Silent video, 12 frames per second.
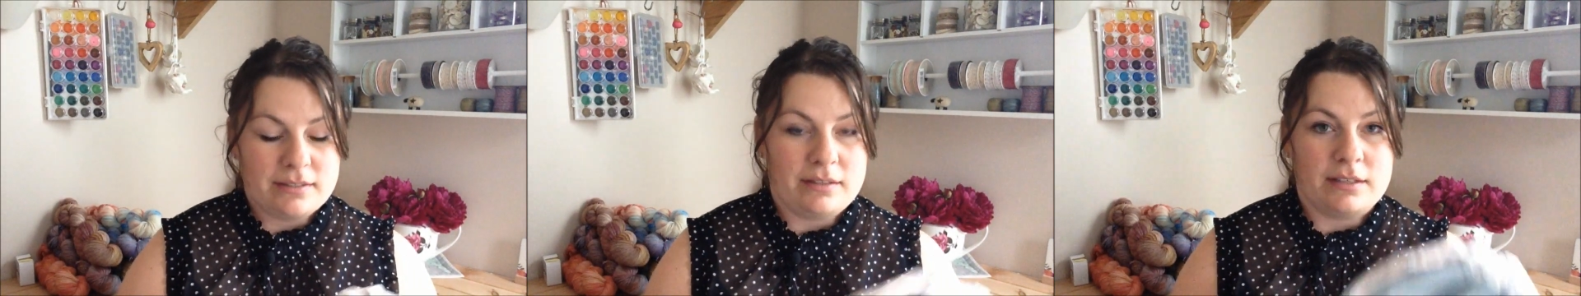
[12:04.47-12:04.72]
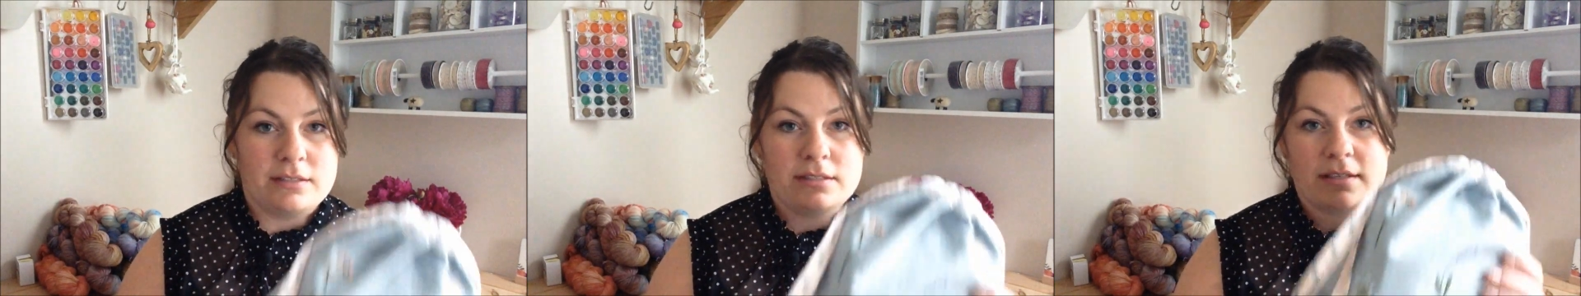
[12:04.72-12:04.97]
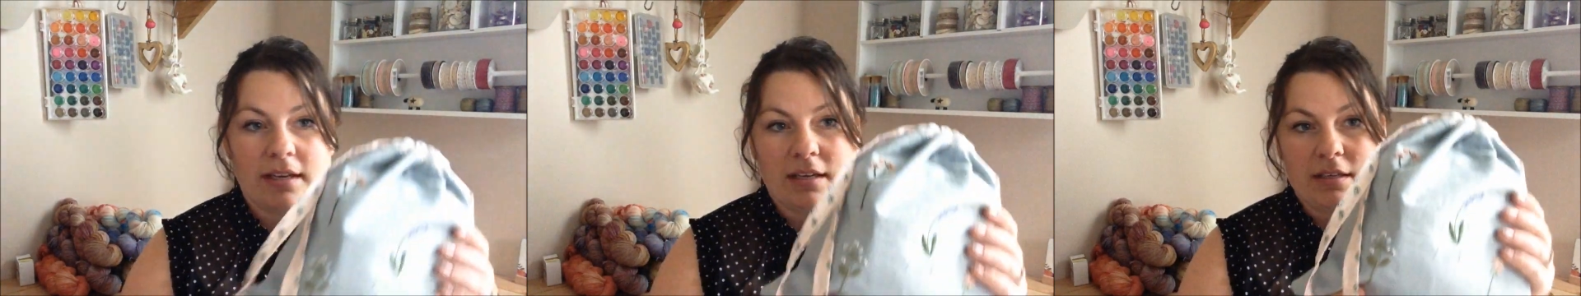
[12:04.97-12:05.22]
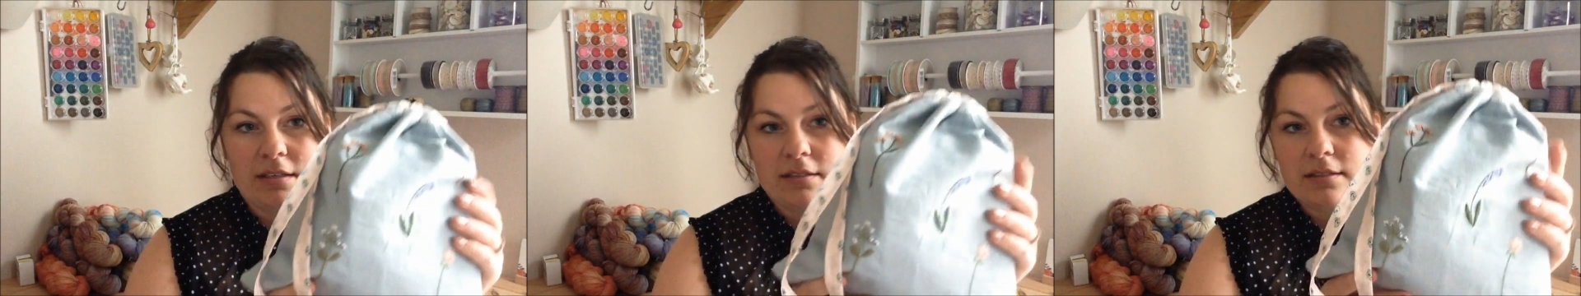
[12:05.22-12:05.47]
This
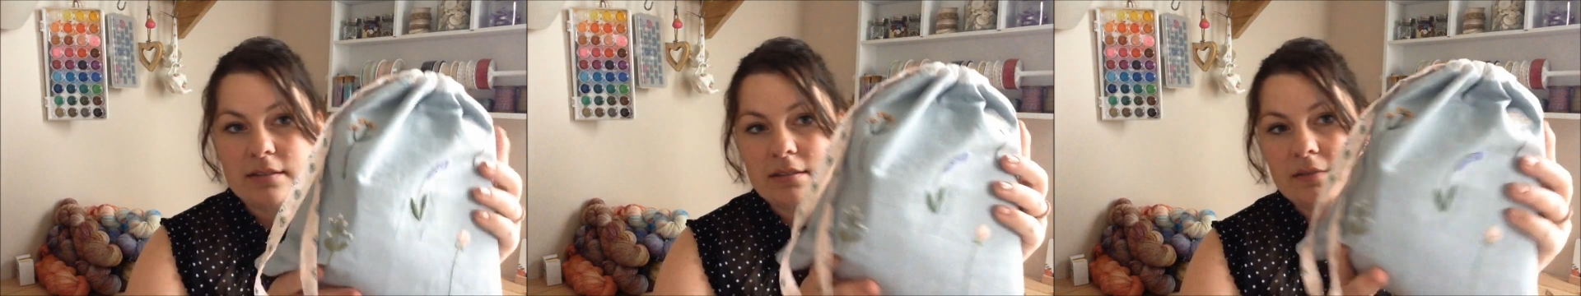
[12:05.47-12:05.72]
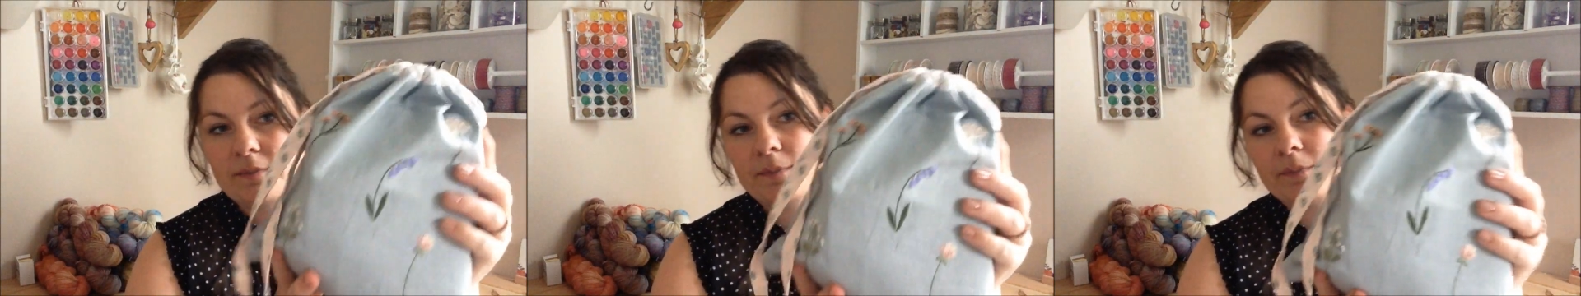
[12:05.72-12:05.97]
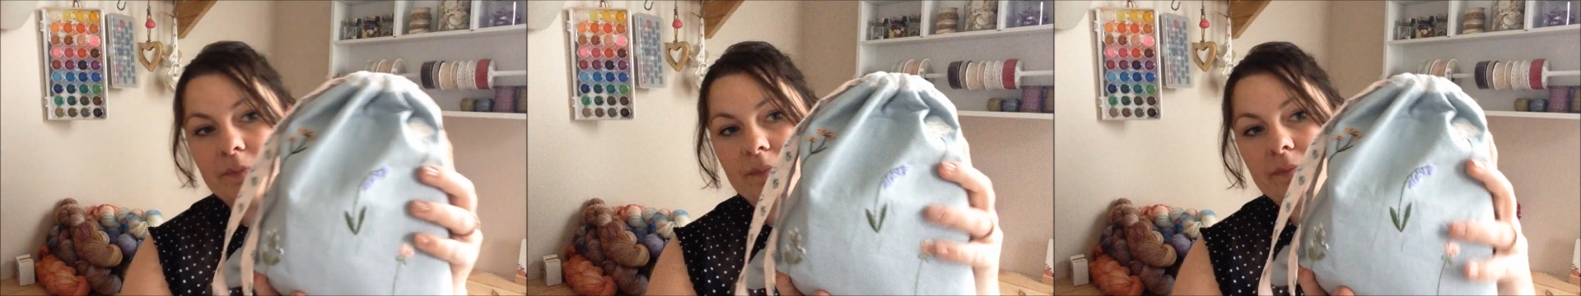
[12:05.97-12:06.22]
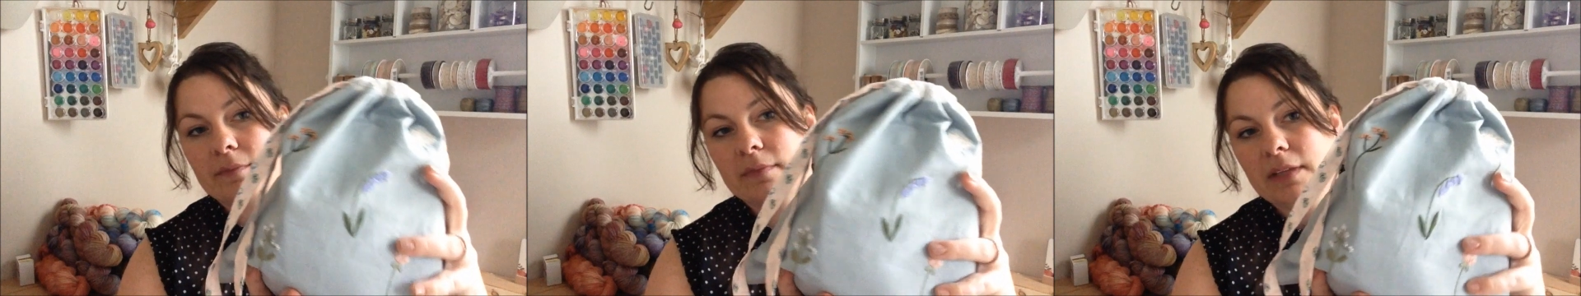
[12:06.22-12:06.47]
is
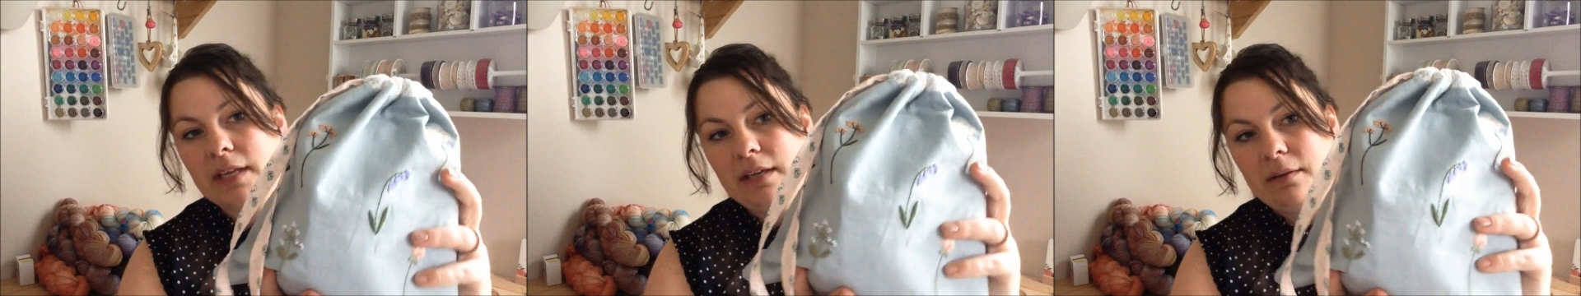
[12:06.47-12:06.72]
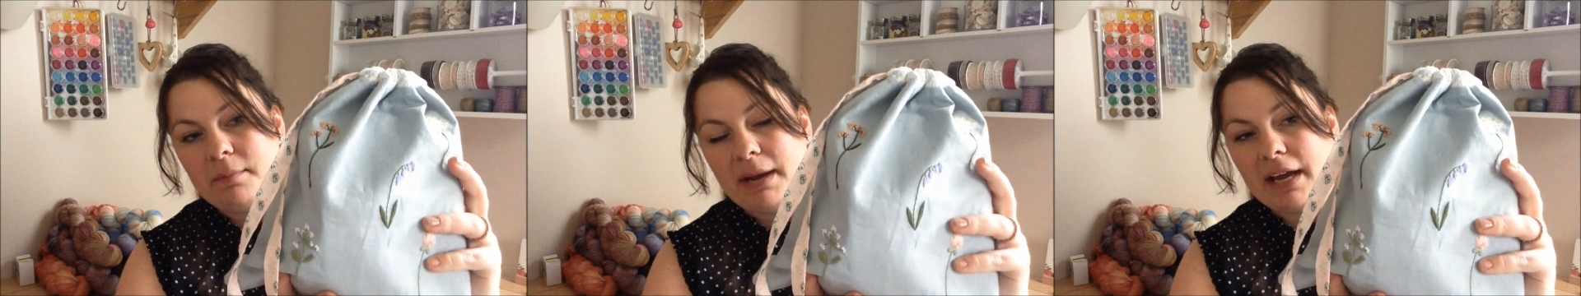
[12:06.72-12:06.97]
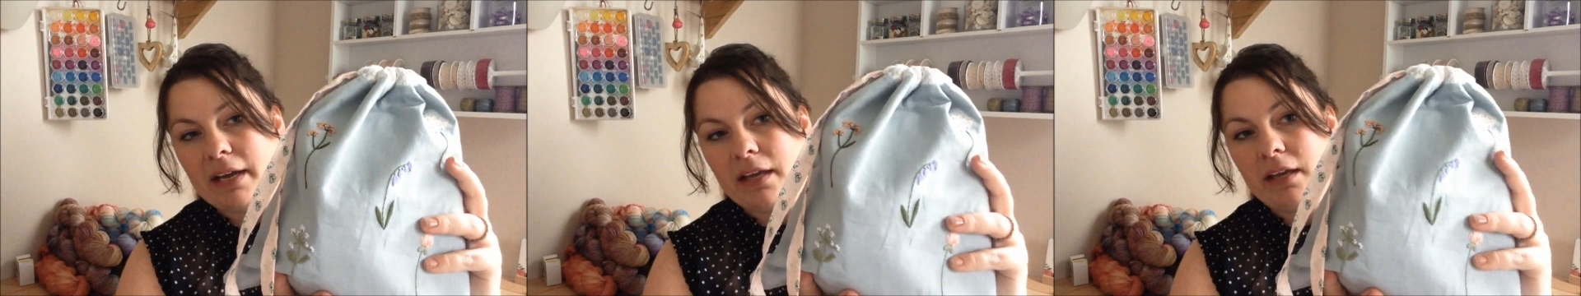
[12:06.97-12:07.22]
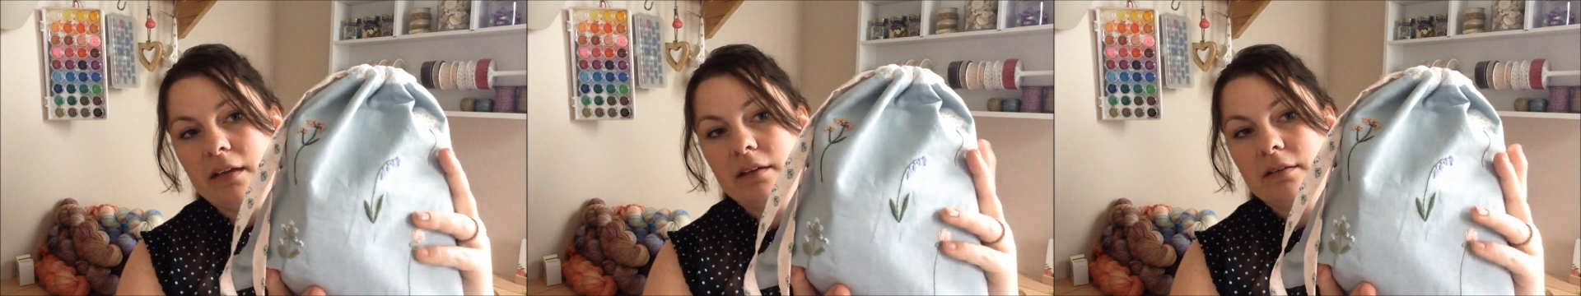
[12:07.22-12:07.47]
in
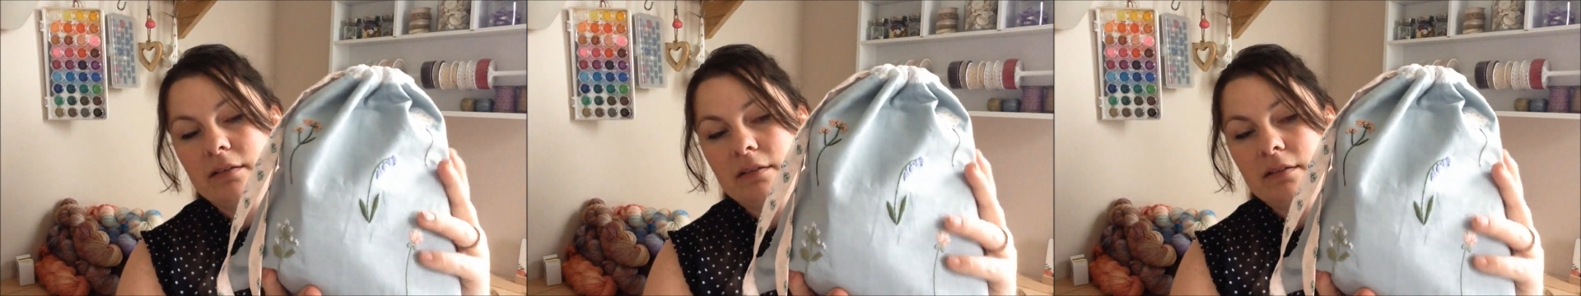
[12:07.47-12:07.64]
my